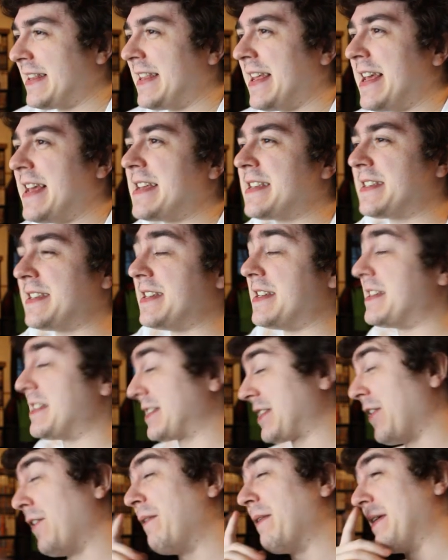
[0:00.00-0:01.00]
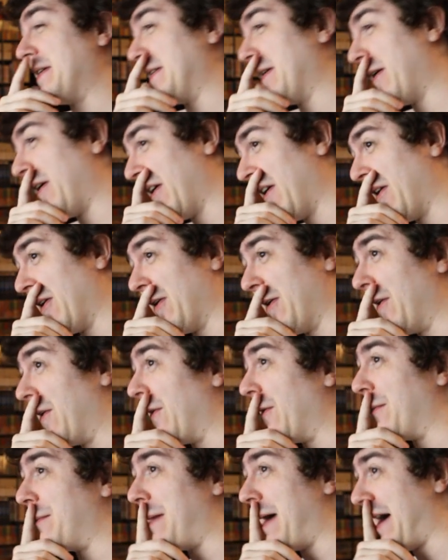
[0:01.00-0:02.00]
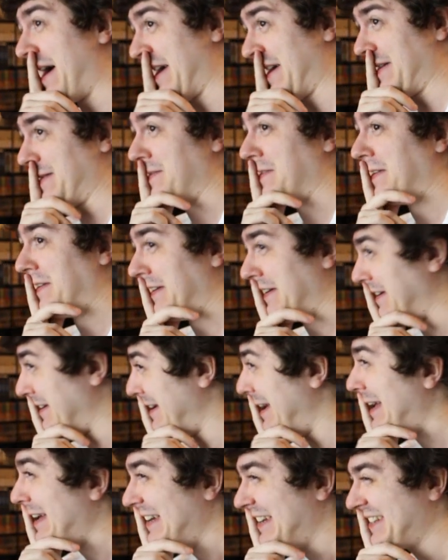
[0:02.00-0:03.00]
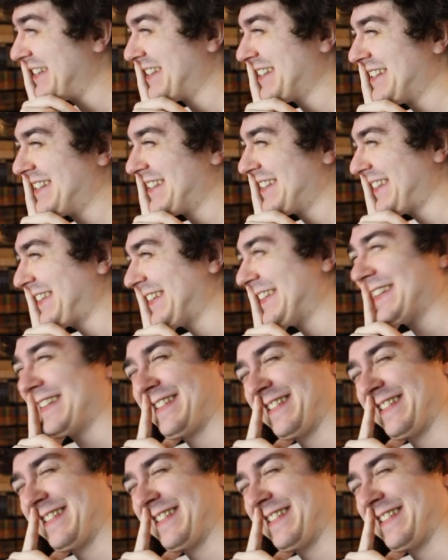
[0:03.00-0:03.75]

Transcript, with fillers: this is going oh my goodness